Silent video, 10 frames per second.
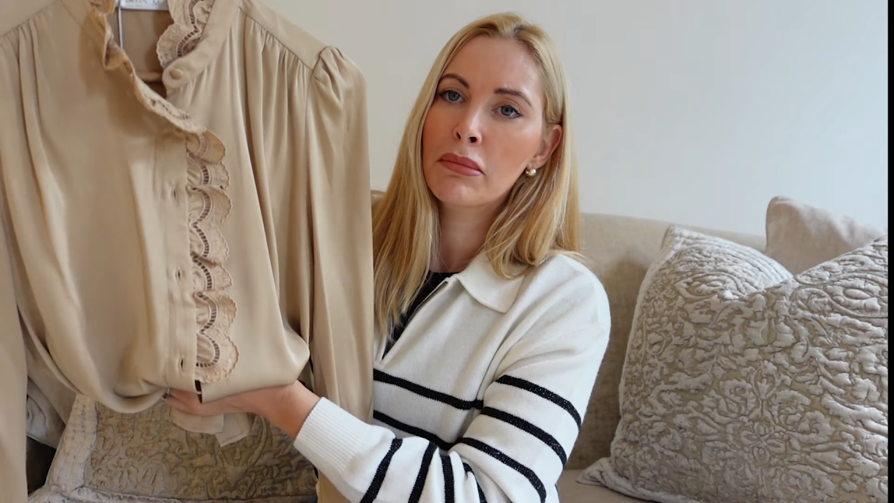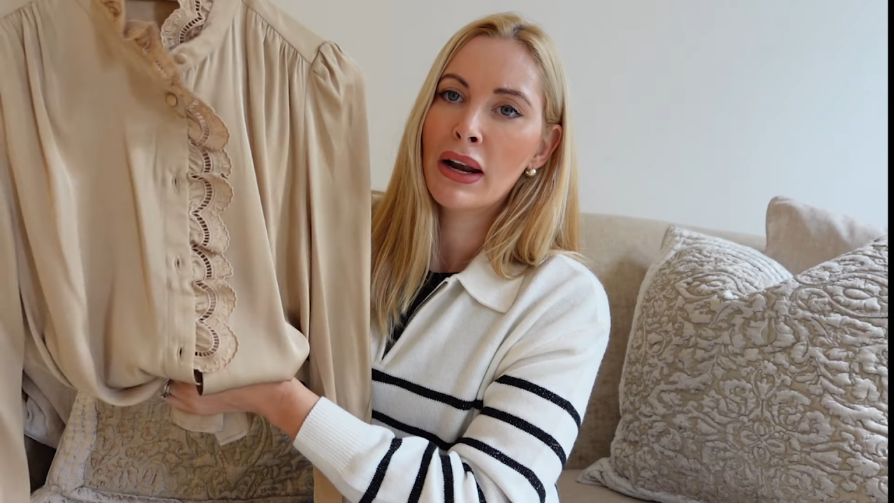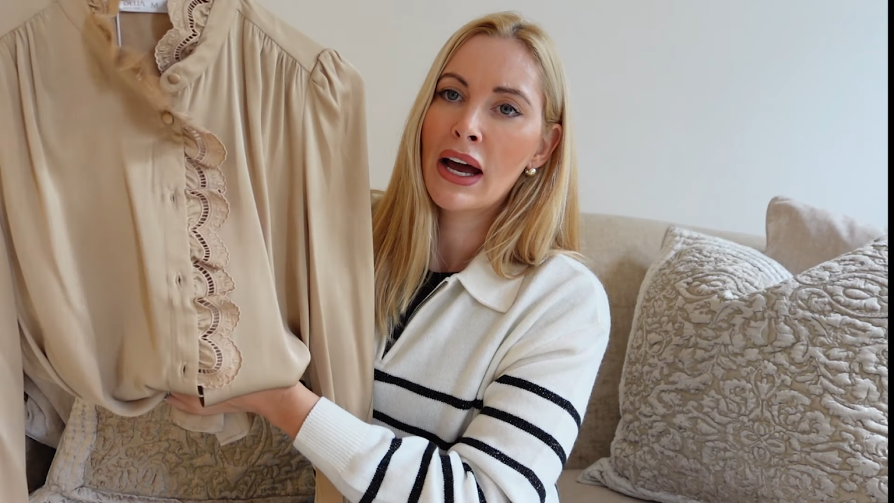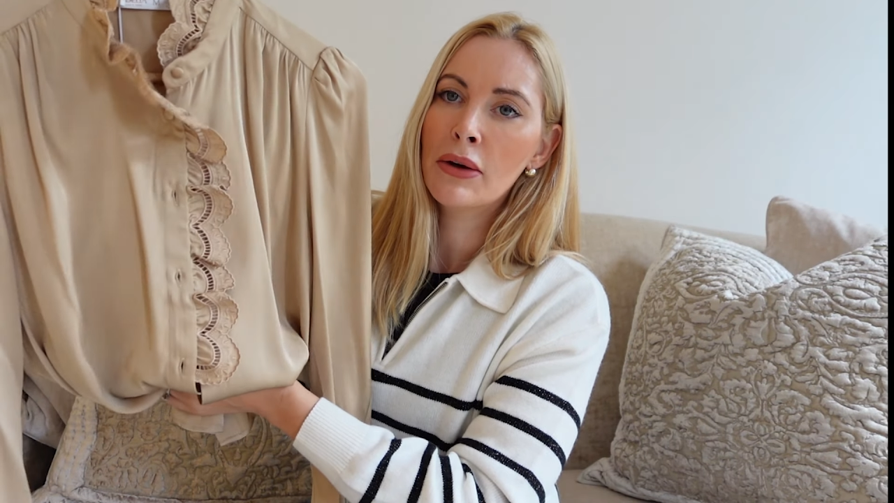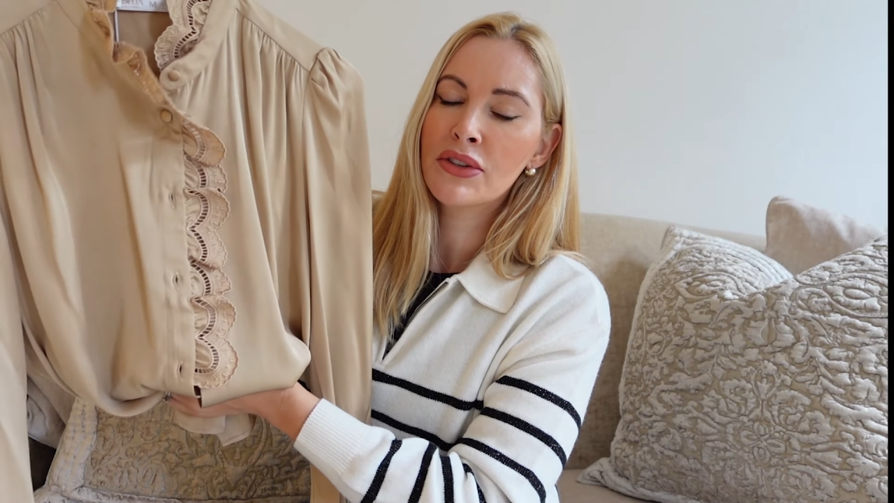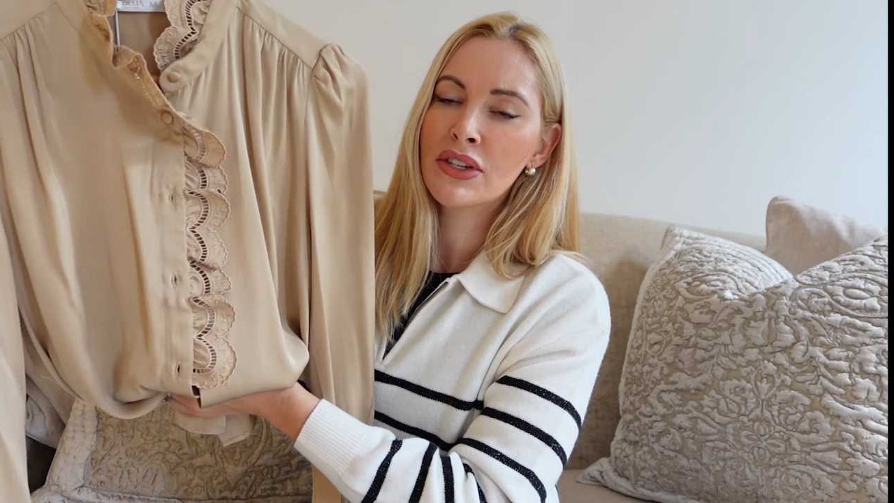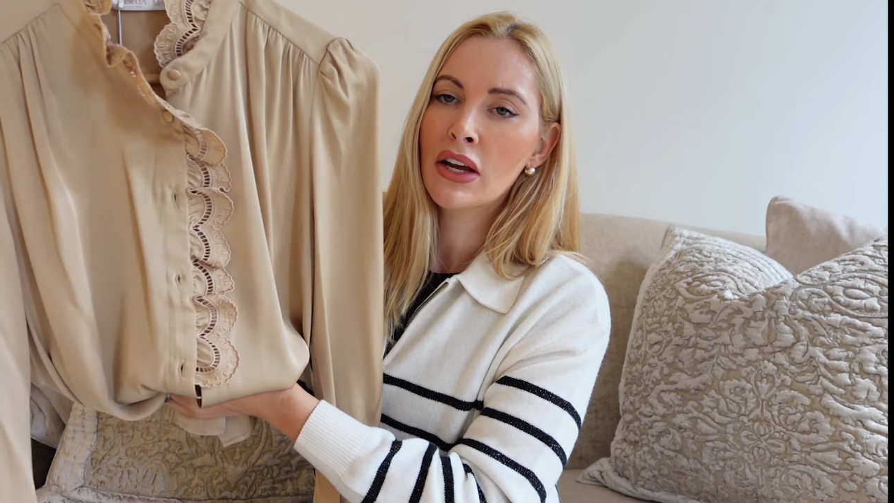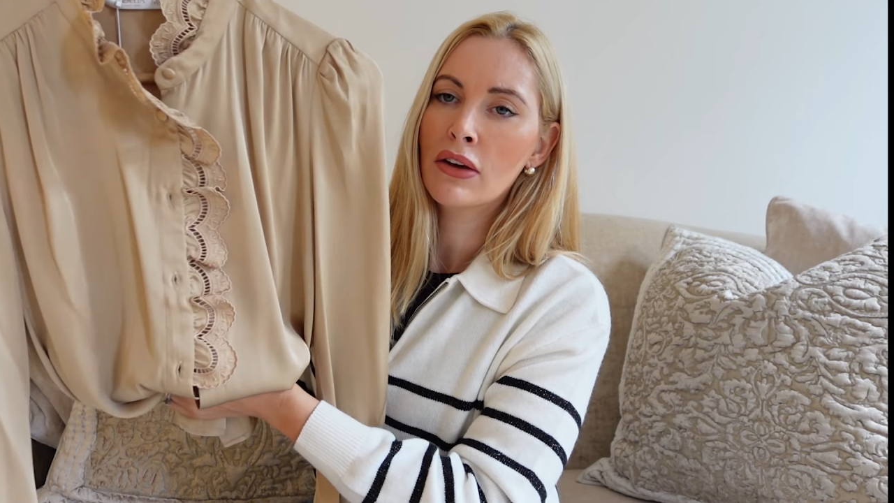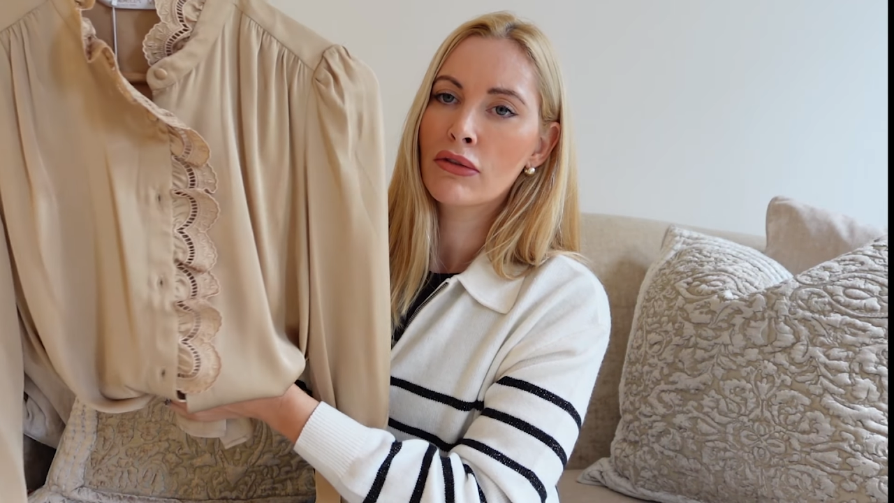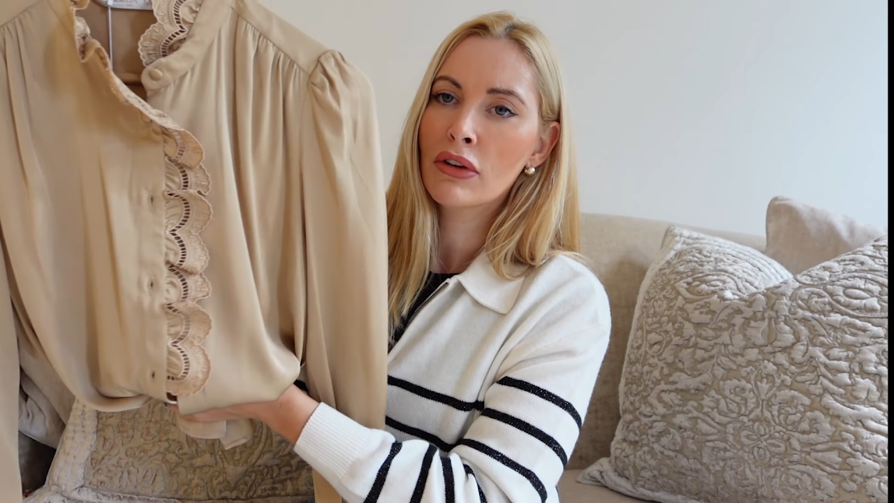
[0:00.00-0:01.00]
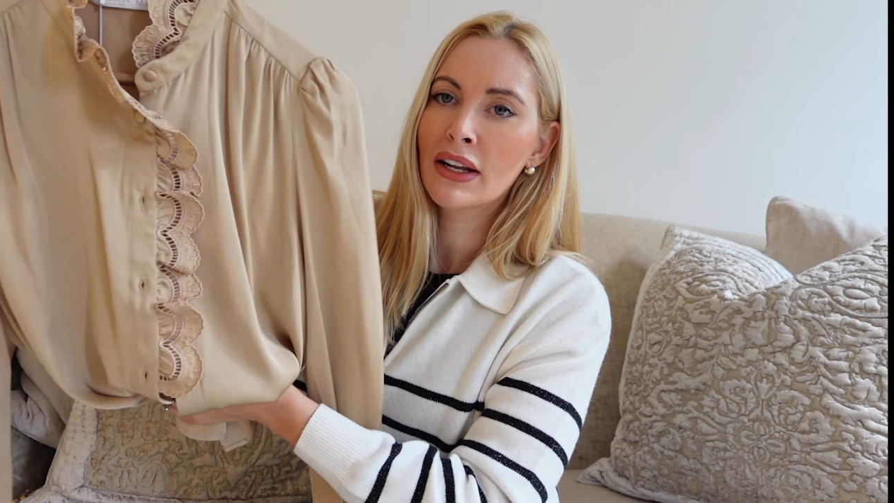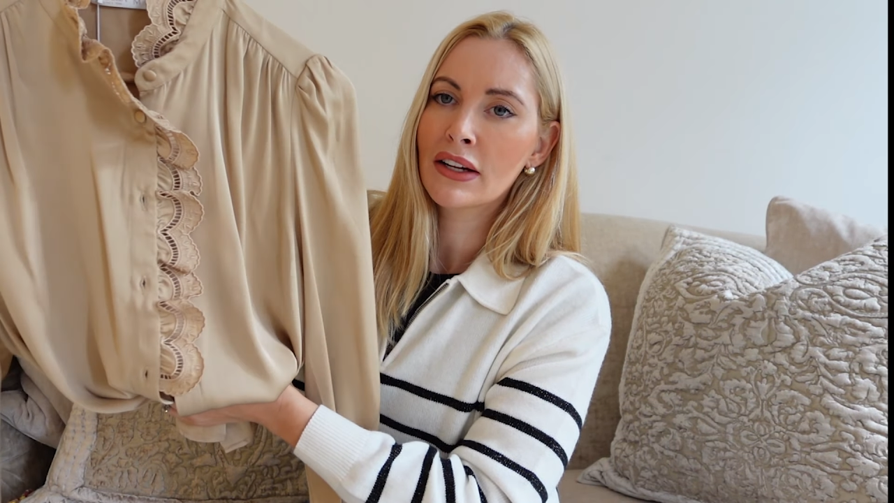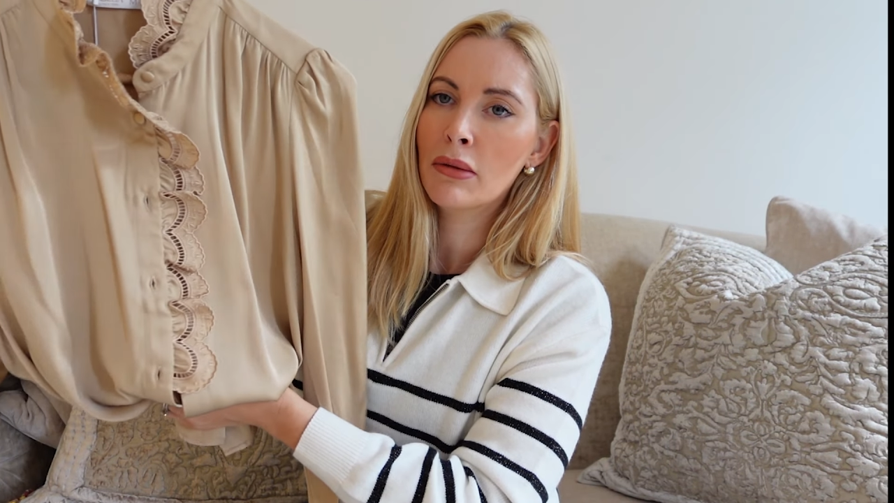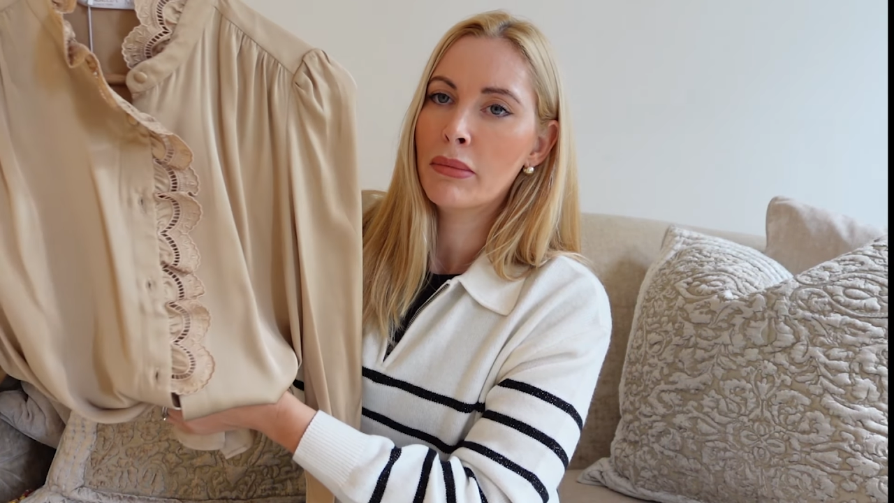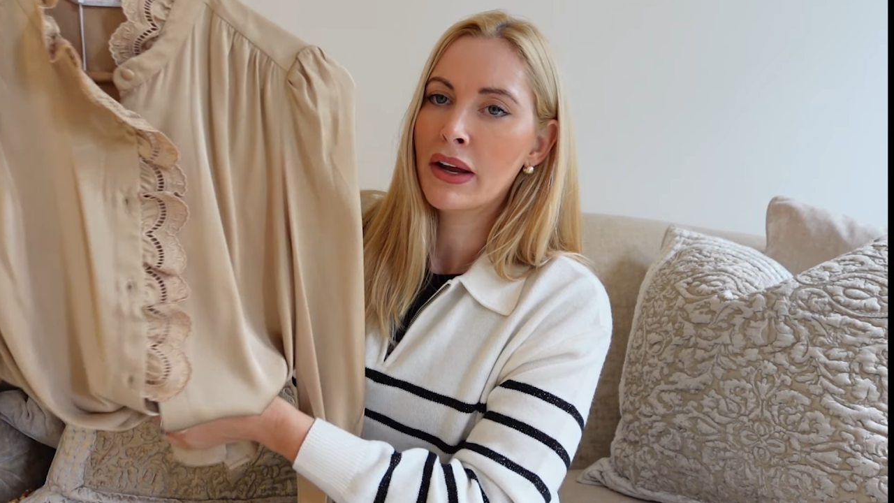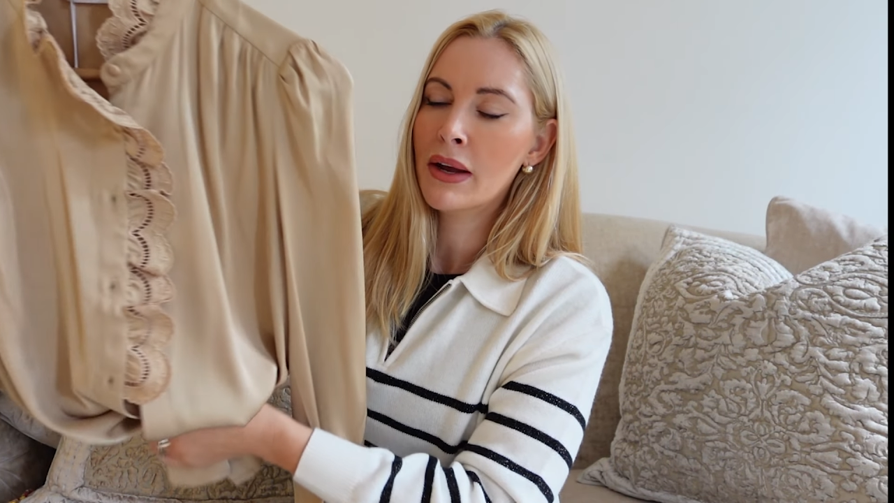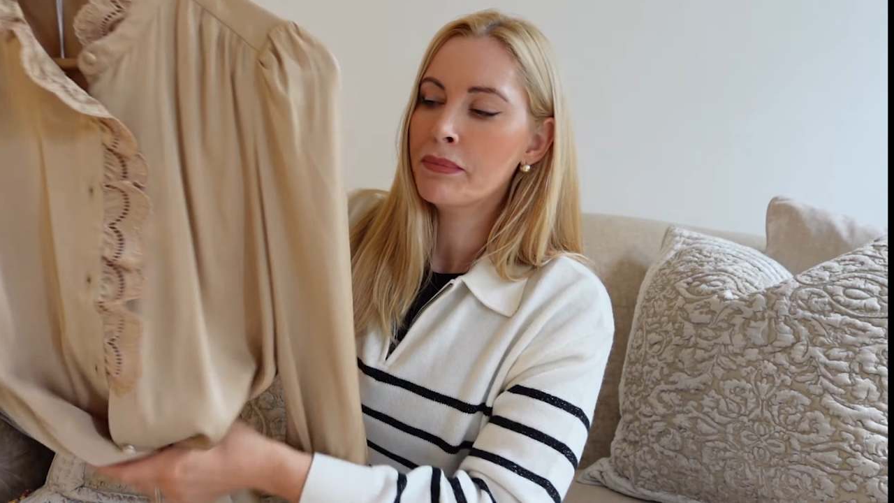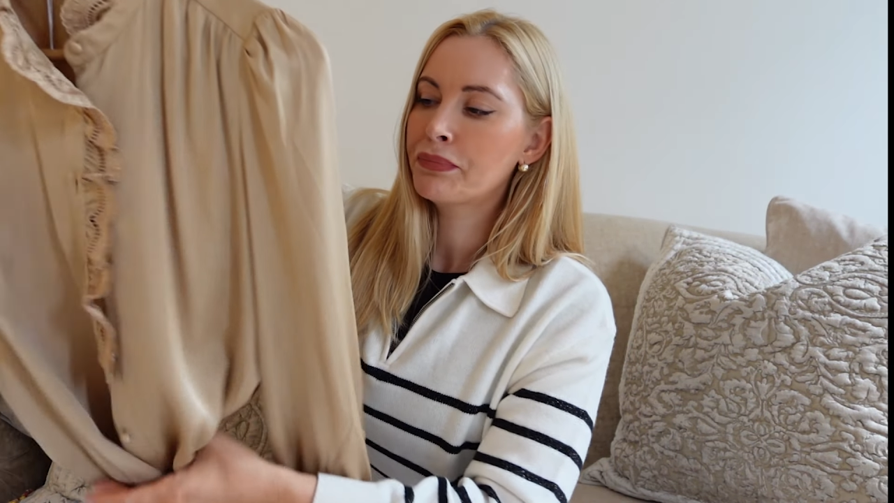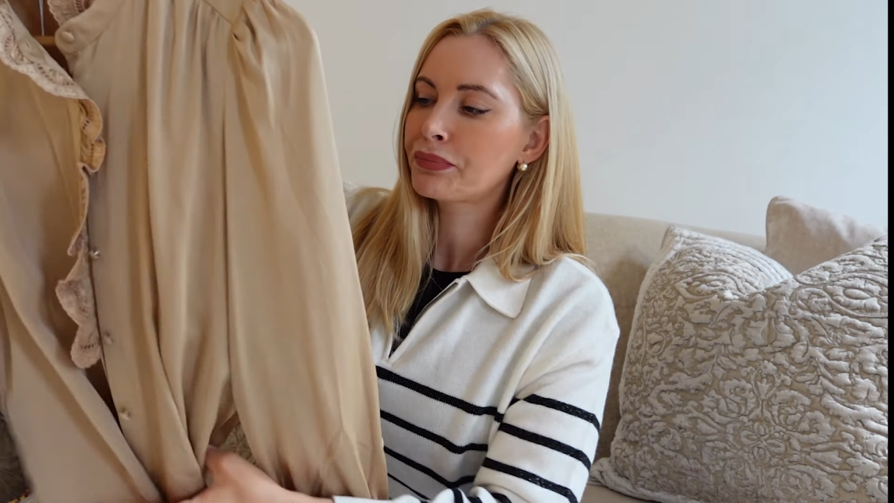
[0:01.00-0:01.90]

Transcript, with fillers: bloused over a little bit.